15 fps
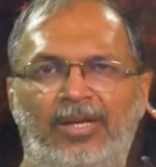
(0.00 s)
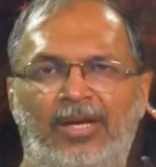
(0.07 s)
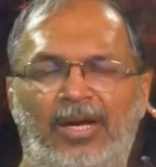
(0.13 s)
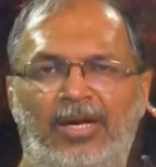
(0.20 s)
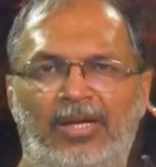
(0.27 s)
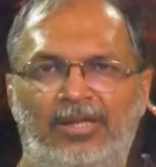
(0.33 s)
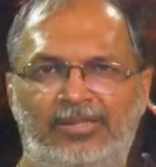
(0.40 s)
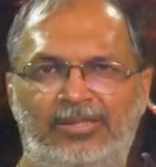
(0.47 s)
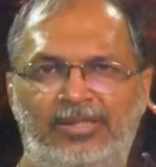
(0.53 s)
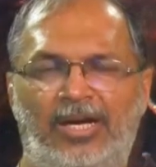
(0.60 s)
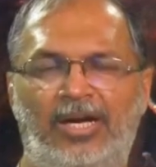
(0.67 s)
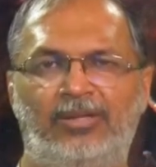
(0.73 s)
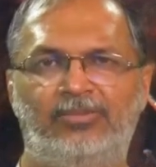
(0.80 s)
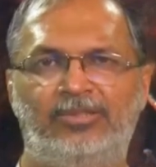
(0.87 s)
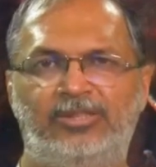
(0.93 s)
a
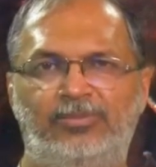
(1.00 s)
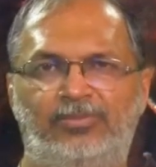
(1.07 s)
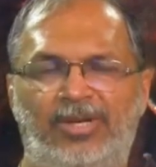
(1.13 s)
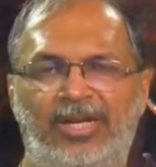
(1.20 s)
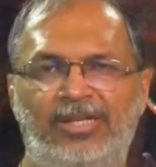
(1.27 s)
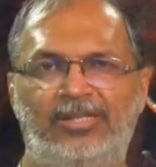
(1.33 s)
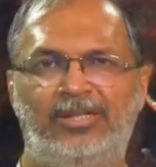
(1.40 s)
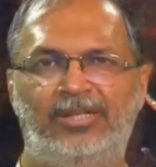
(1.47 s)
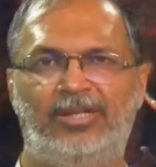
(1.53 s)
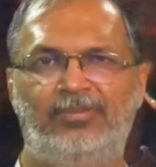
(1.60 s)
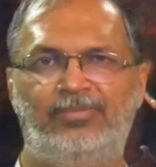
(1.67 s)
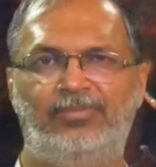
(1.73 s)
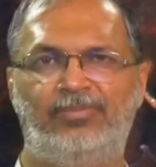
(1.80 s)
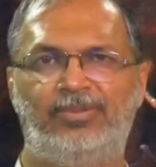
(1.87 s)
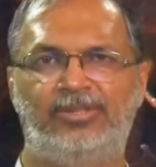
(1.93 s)
star which is bright
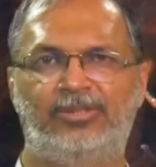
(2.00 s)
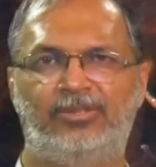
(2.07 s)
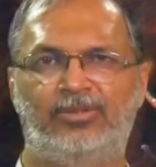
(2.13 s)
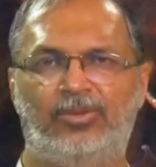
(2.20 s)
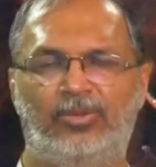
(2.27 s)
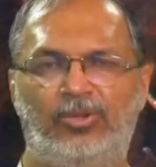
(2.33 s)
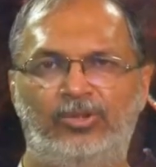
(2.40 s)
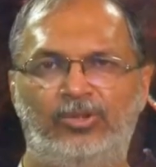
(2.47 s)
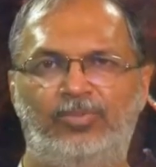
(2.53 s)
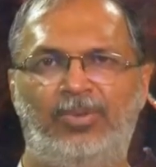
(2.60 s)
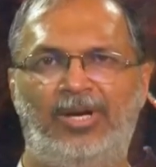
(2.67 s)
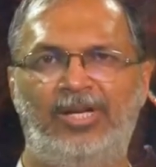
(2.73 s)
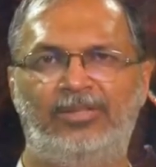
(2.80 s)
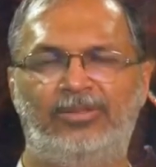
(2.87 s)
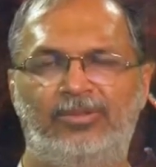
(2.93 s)
enough, which is close
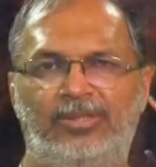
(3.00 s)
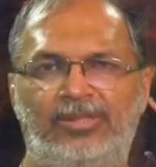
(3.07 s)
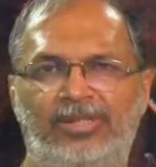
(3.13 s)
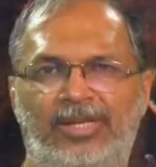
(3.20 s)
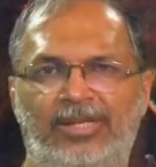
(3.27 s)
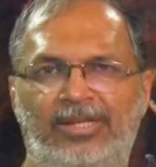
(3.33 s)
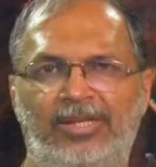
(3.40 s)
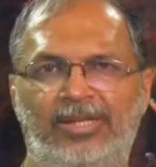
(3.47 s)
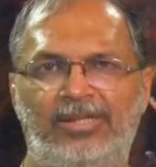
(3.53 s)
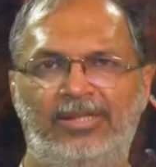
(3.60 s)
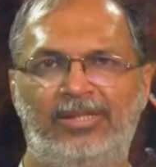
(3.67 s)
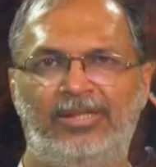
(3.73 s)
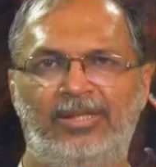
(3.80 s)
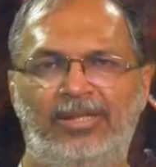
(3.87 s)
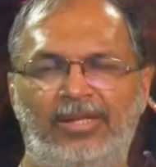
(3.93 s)
by to your
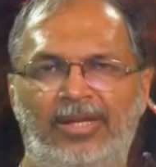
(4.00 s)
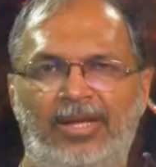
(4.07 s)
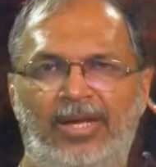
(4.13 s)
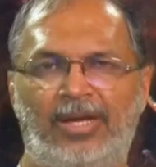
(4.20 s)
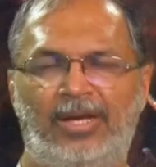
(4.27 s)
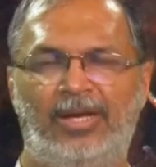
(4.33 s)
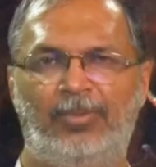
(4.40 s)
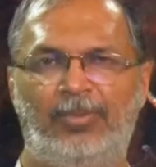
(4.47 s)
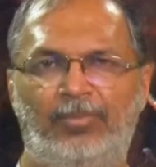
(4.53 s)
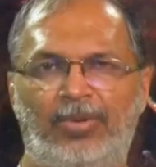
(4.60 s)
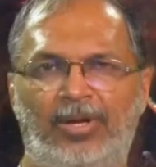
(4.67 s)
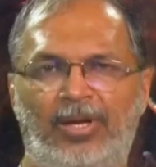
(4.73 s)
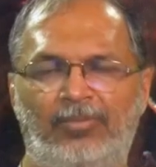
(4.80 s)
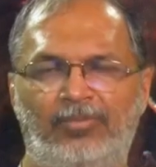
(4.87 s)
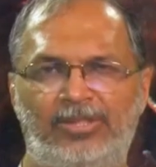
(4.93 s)
target,
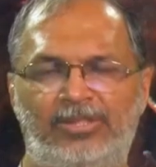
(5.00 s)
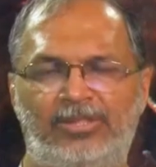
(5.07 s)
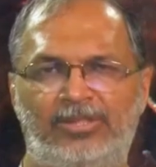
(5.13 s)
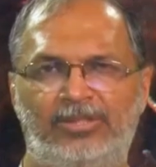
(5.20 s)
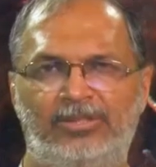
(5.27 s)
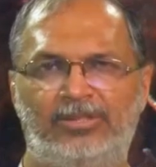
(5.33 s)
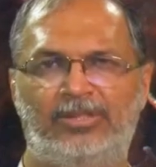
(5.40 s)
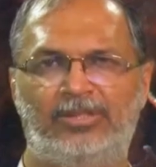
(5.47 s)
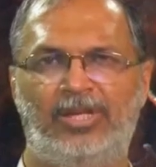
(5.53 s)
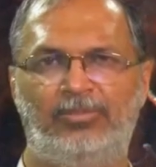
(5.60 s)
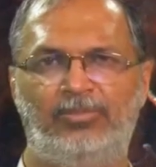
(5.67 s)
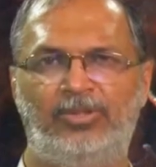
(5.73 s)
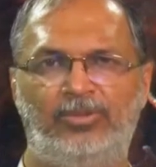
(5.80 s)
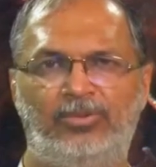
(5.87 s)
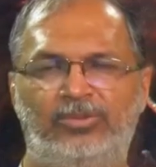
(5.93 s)
which
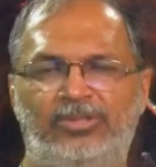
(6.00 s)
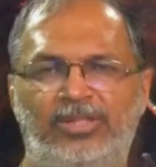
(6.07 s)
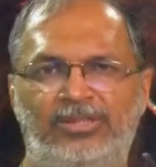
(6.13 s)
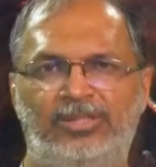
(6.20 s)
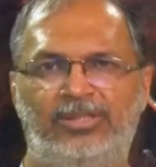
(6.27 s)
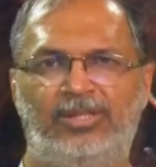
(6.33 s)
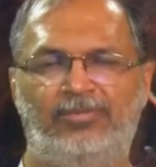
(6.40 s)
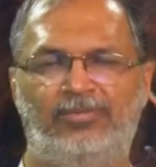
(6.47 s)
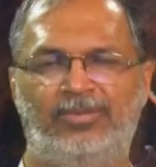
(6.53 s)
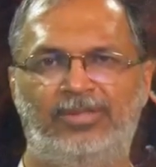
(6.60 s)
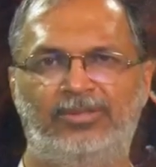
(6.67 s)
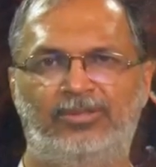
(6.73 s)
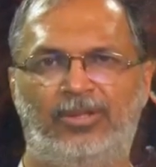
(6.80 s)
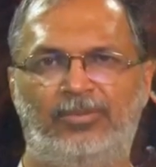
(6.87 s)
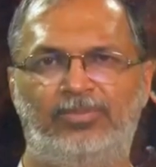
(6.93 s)
can be used as a
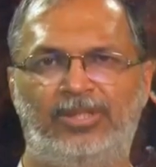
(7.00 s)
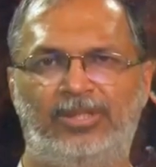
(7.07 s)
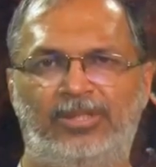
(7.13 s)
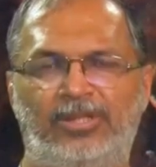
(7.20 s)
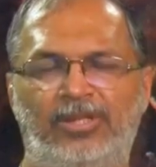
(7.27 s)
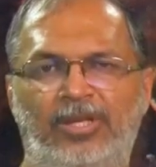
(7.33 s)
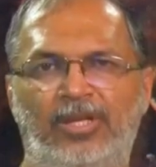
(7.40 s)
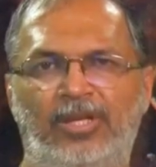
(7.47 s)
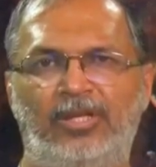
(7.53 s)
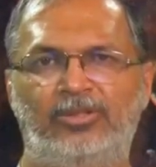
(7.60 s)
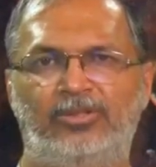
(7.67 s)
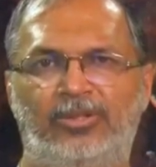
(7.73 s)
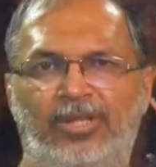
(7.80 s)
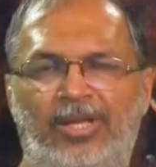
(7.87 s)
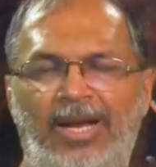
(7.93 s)
reference object.
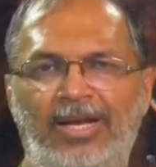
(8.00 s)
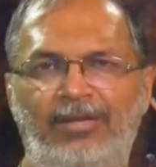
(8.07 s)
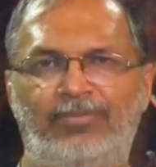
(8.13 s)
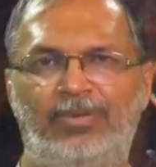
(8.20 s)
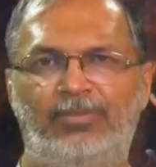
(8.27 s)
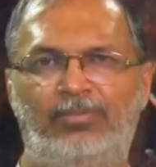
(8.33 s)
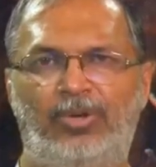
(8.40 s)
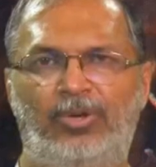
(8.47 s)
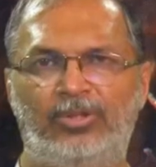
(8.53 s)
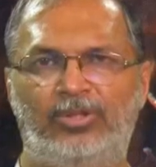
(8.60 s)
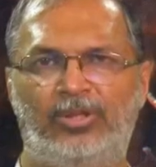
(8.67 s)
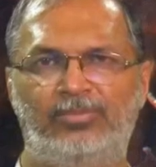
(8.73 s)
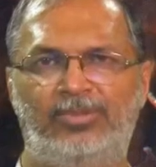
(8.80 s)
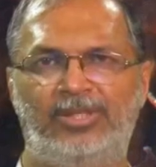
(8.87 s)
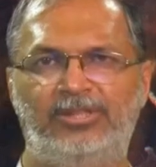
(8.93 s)
So, the light from both
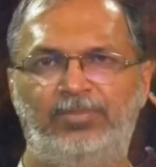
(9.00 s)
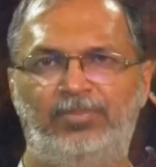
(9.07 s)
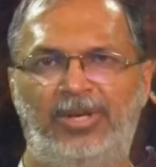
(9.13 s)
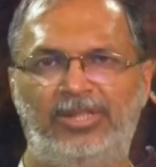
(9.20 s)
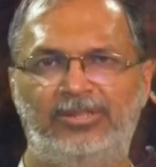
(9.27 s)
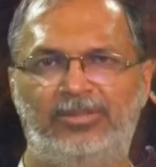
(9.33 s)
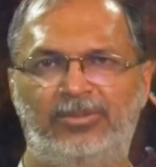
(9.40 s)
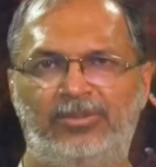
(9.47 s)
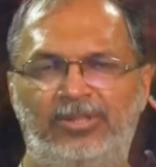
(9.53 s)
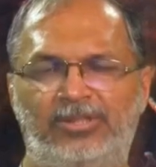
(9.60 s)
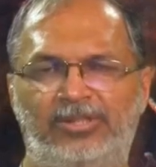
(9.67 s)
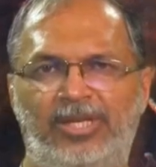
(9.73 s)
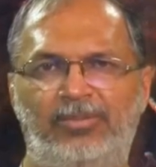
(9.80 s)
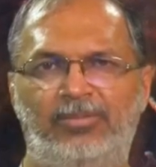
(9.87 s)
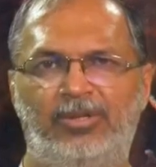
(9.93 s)
of these pass through the
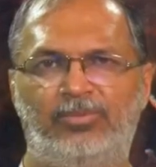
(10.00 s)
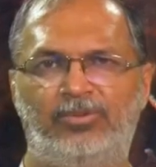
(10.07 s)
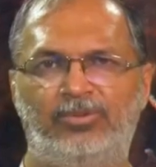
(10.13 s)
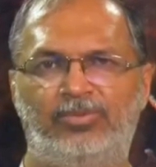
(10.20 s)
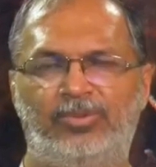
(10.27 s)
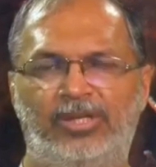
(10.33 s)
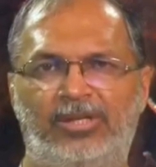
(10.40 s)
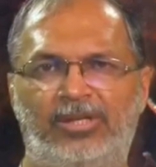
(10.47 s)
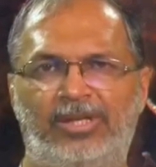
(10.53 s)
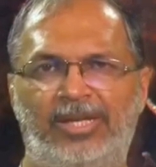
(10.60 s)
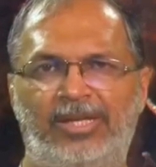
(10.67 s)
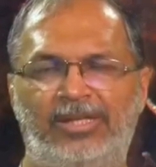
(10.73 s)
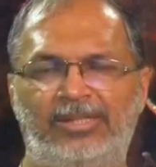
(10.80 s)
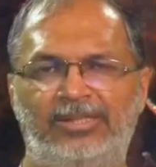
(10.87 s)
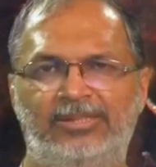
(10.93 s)
same atmospheric
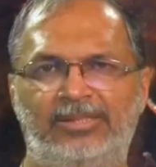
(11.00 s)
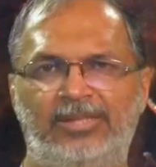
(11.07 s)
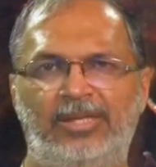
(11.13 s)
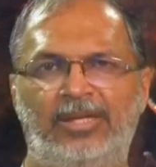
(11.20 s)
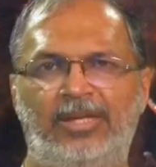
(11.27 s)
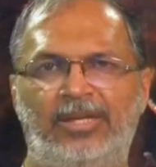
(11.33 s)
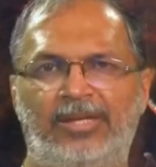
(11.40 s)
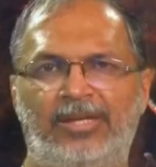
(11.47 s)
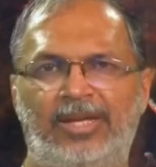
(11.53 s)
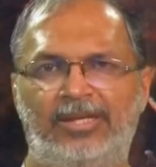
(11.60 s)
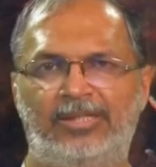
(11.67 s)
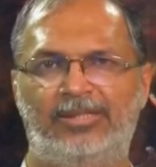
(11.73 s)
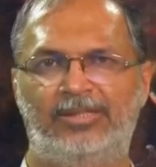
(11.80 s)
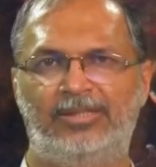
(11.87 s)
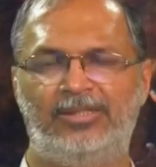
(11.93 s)
layers,
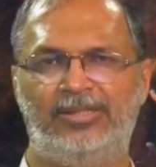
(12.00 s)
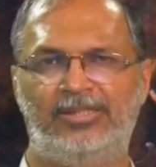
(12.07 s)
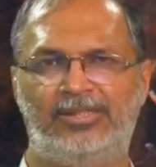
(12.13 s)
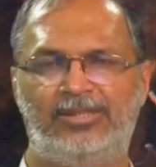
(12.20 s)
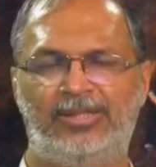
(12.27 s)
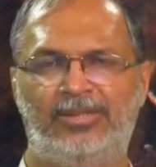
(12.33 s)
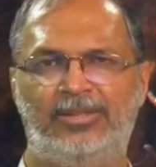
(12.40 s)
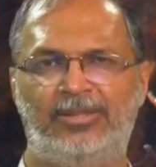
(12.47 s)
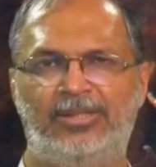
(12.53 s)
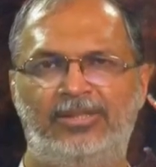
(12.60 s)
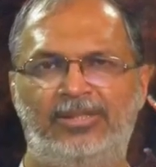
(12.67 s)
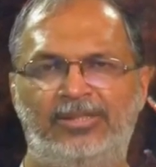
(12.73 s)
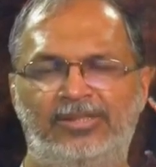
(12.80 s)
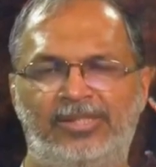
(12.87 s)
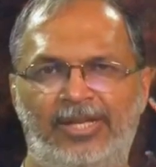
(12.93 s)
get
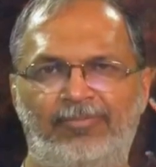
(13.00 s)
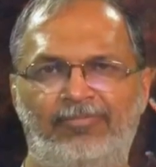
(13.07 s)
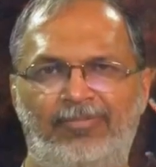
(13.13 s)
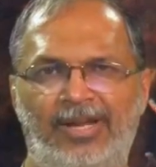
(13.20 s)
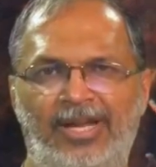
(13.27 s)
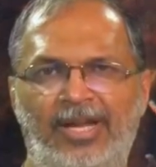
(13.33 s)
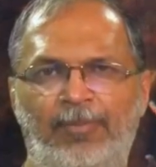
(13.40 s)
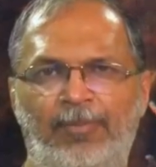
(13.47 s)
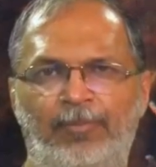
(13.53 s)
distorted the same way